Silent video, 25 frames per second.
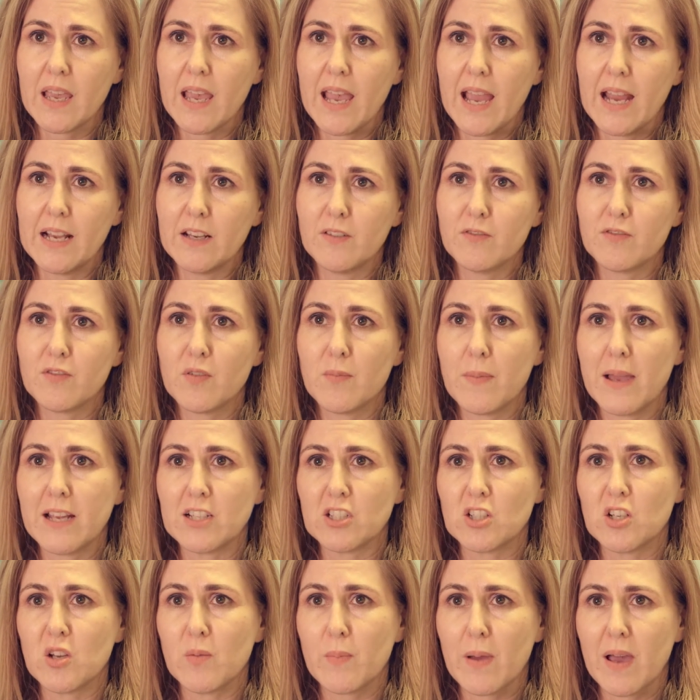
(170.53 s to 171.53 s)
and
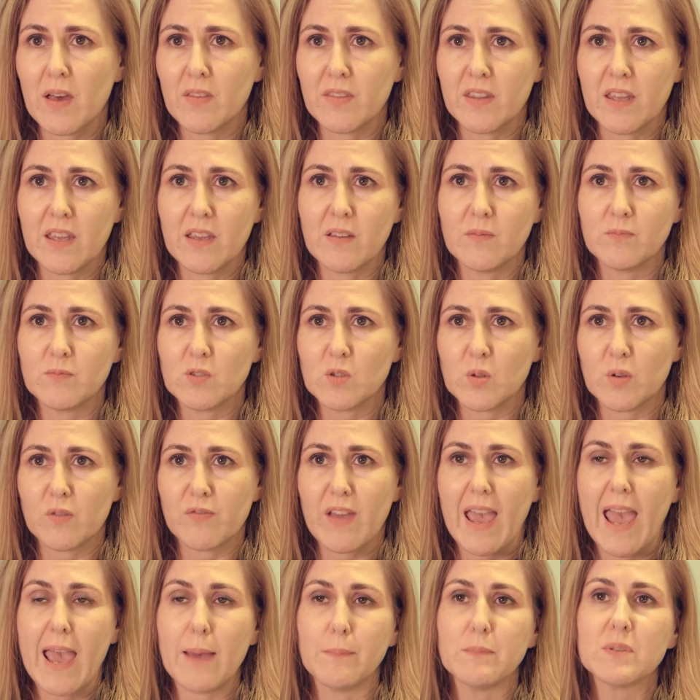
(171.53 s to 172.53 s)
information about the sort
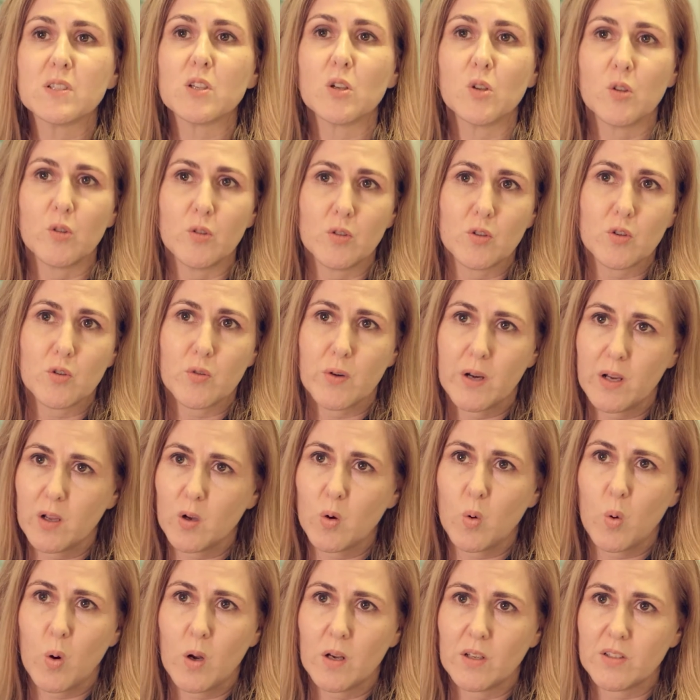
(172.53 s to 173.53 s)
of absolute credit
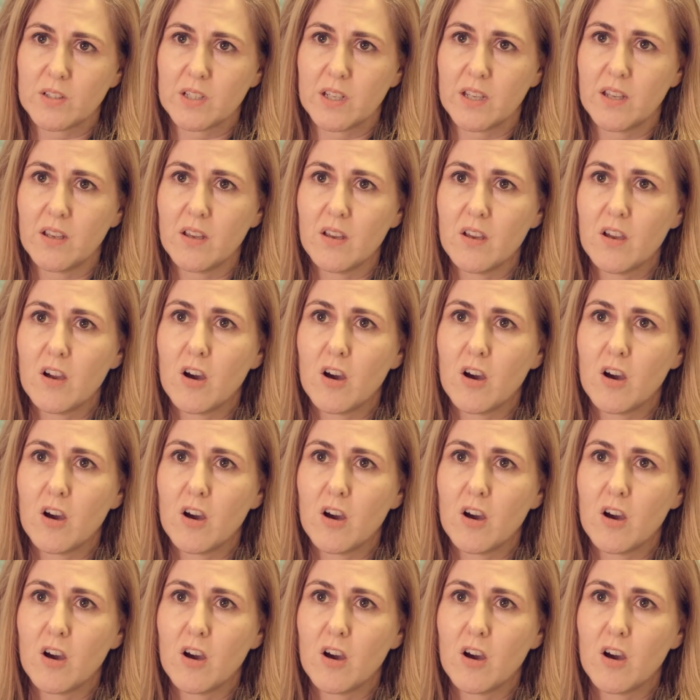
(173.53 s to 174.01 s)
quality